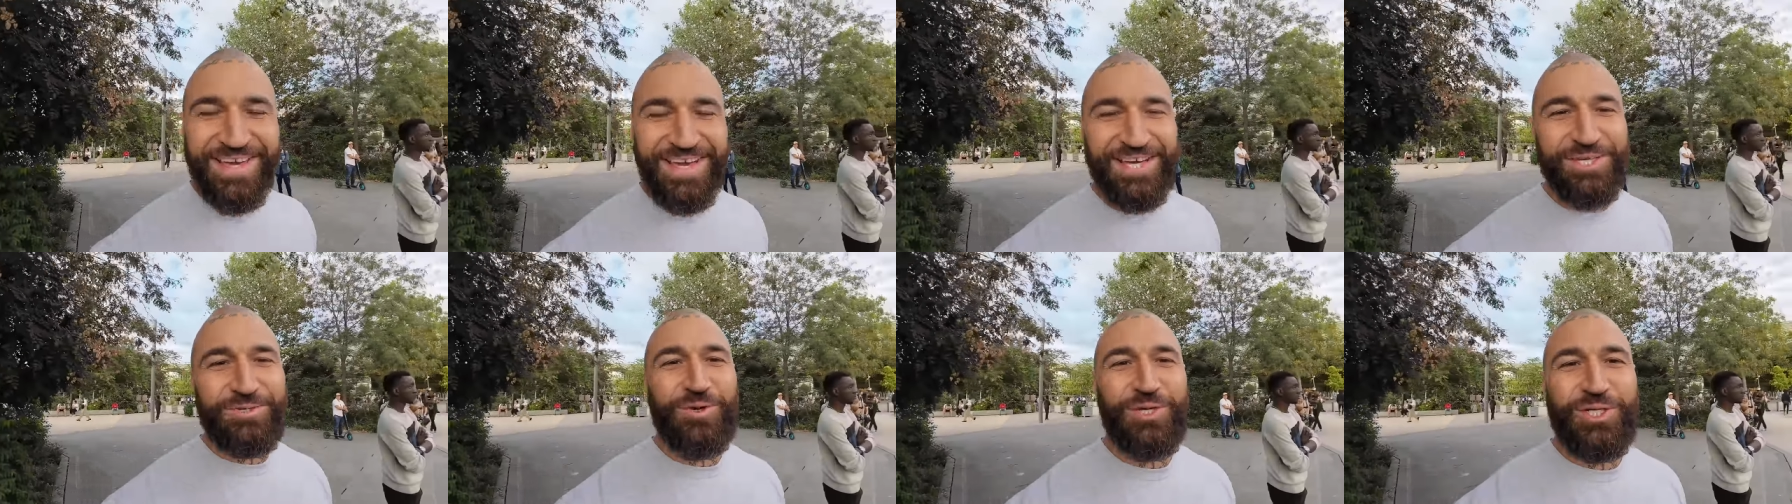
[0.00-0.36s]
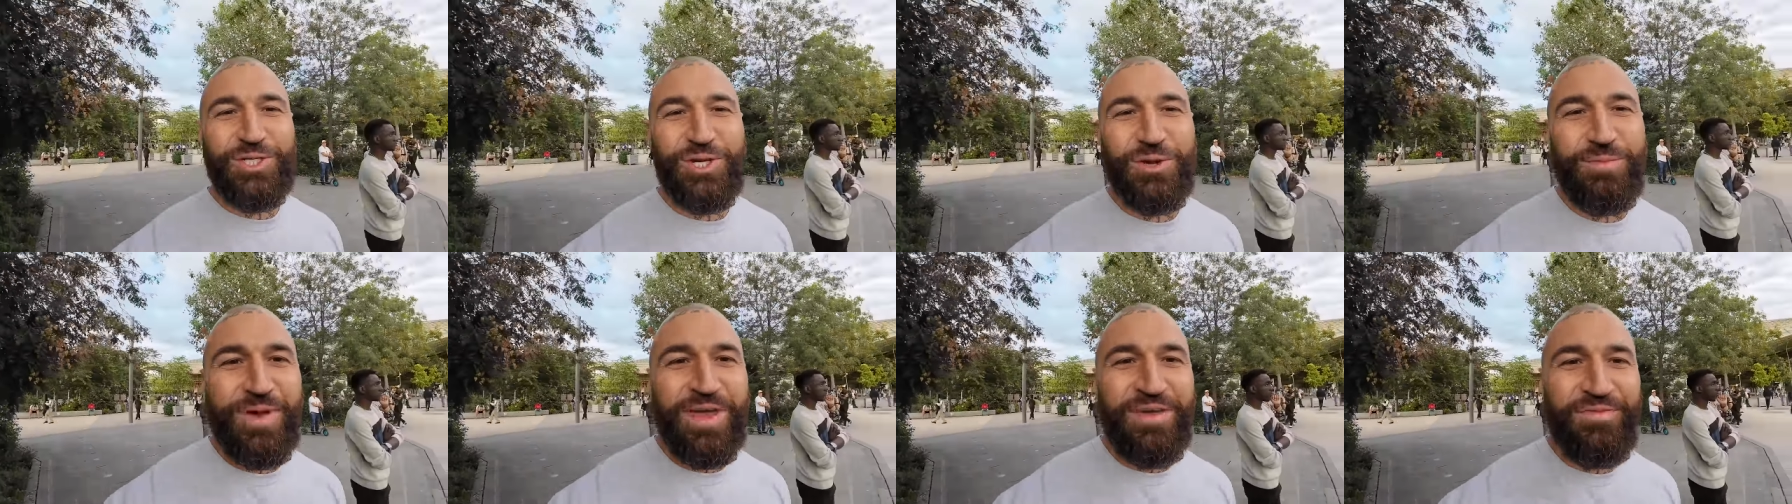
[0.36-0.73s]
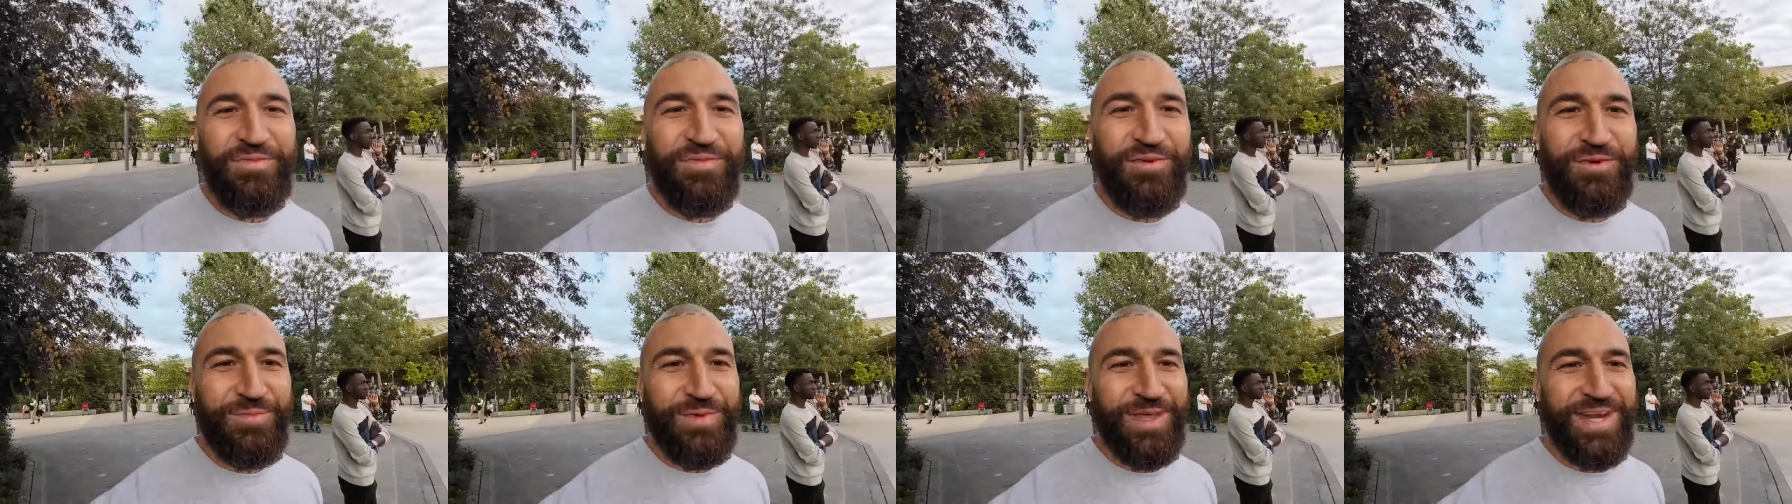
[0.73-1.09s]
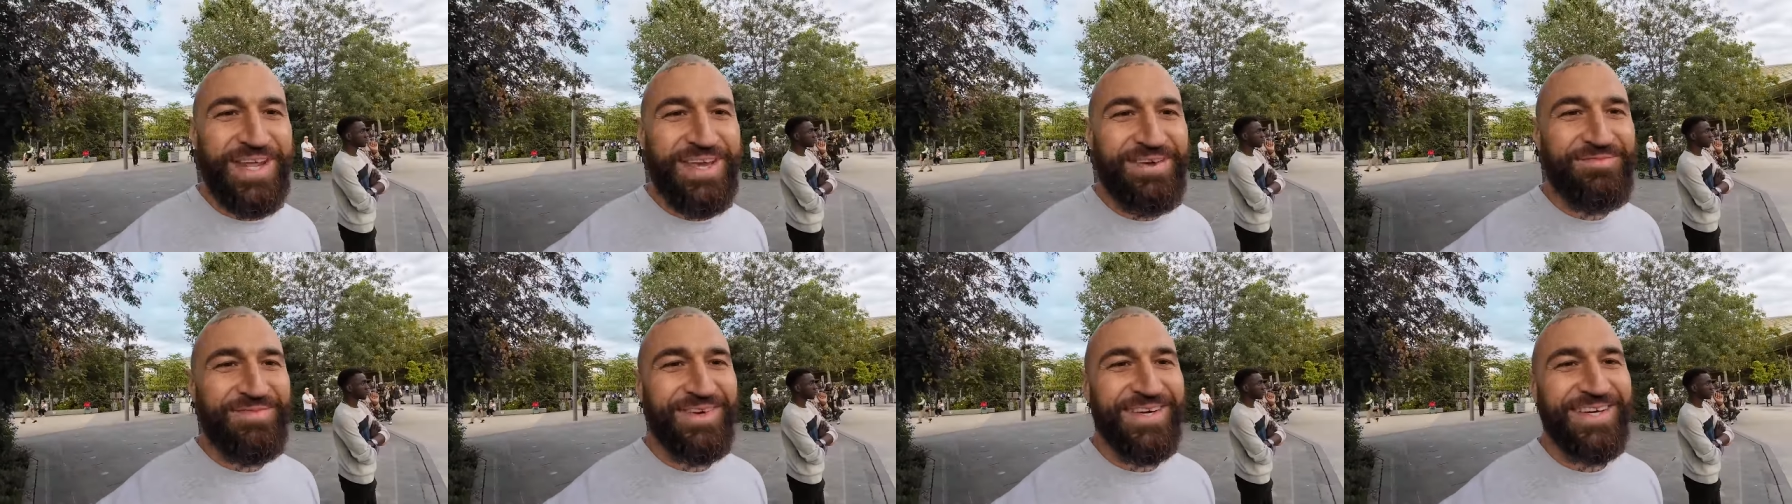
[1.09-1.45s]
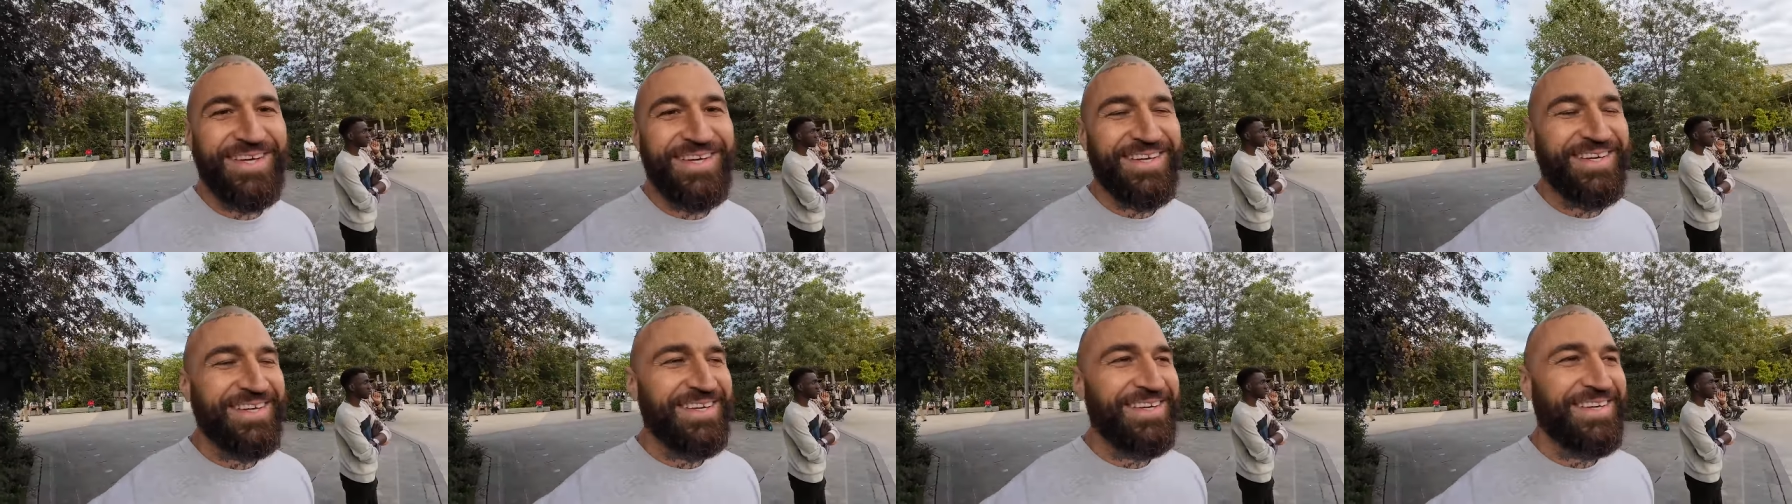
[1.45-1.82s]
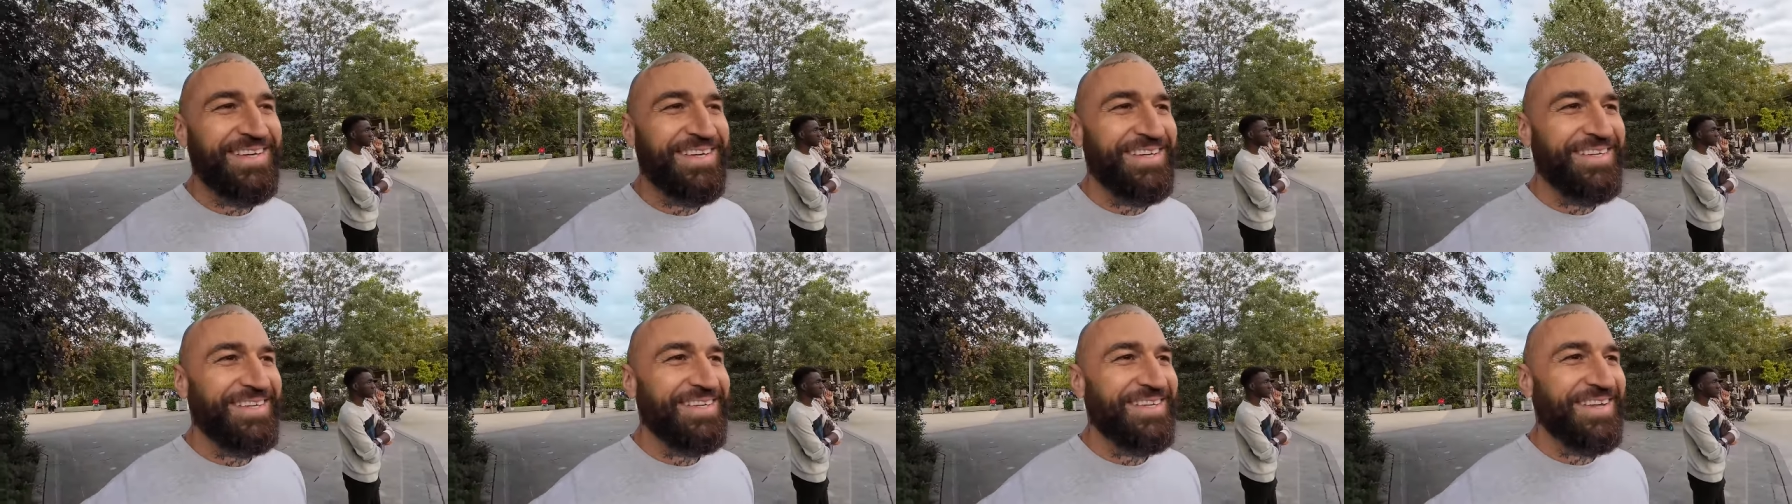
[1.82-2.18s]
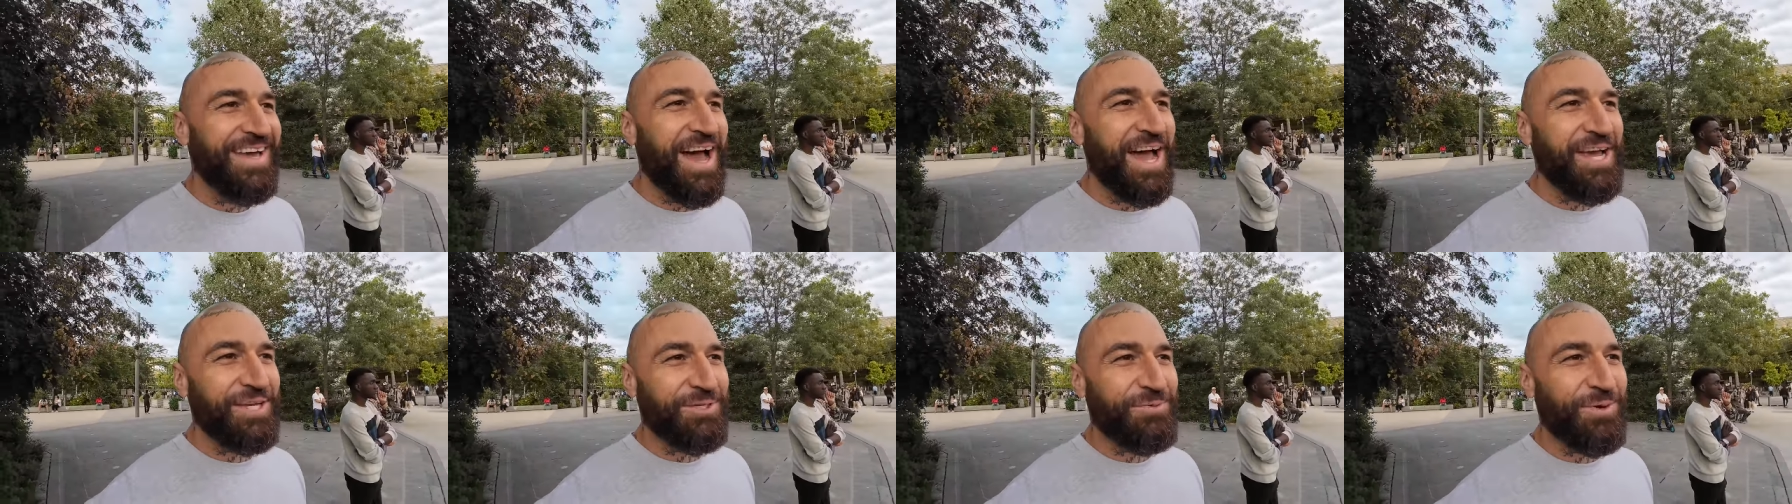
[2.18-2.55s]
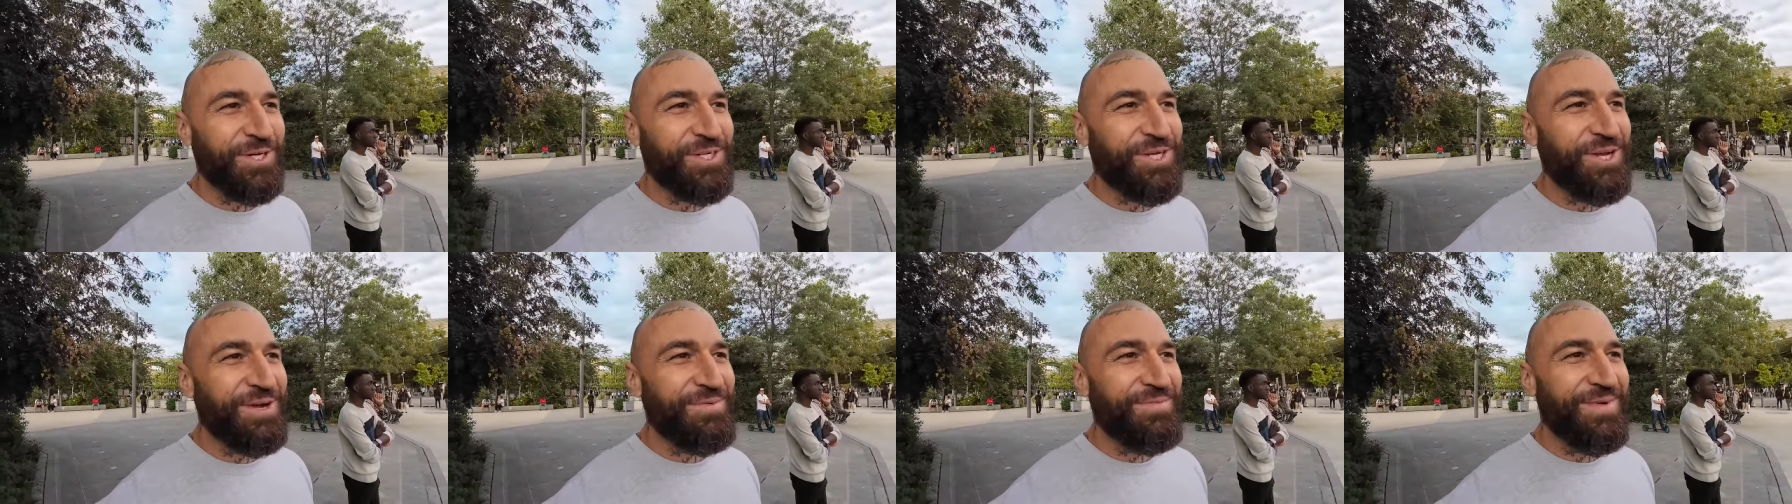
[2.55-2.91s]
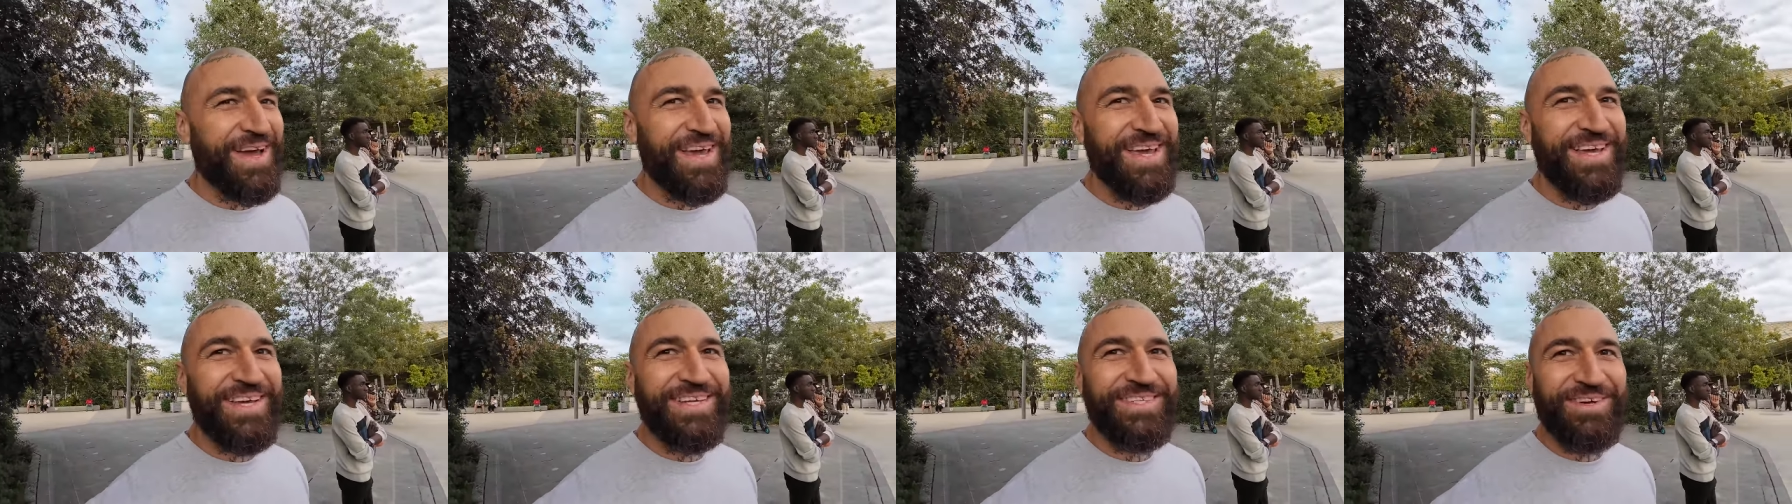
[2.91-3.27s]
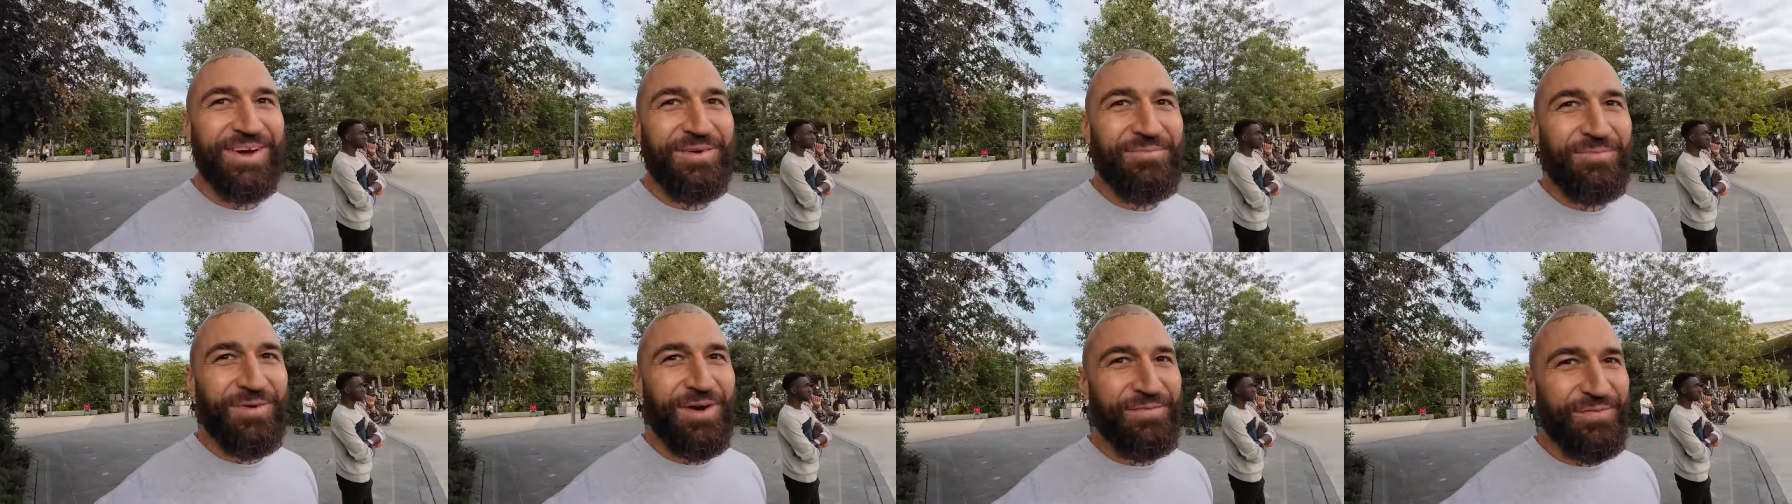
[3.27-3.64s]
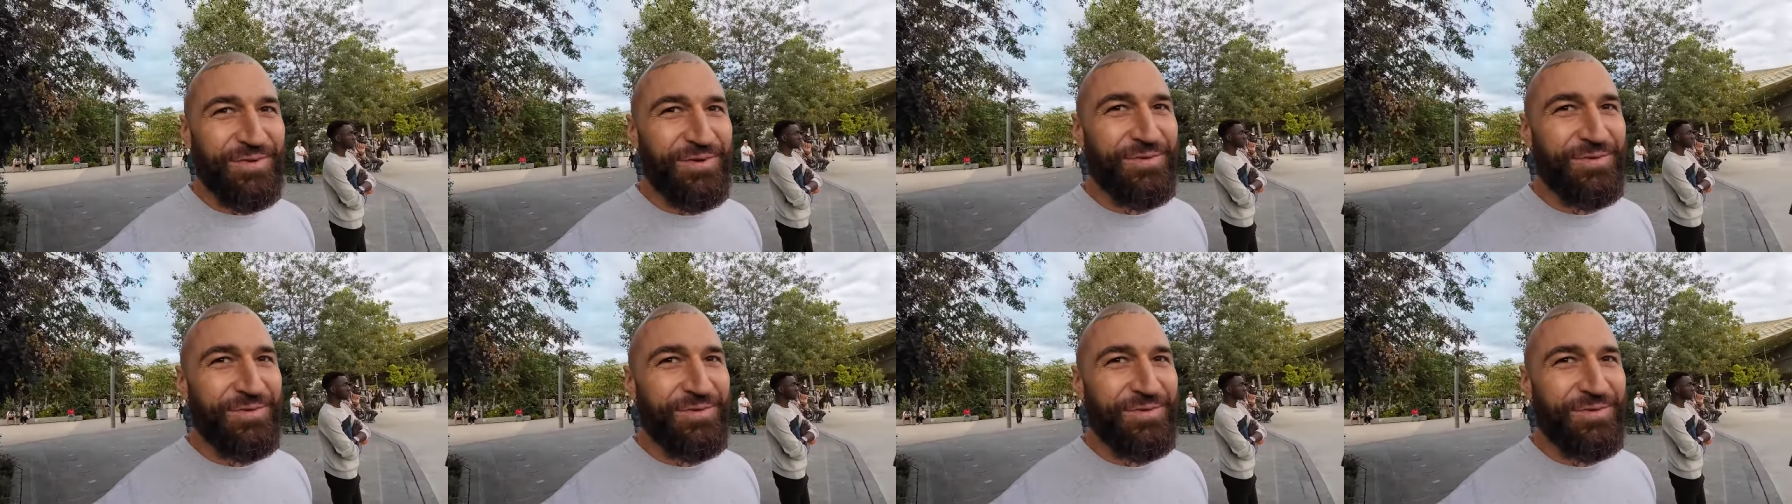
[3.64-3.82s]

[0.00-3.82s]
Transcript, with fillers: He's watching me filming him. No, he's watching me. He's, I'm, I'm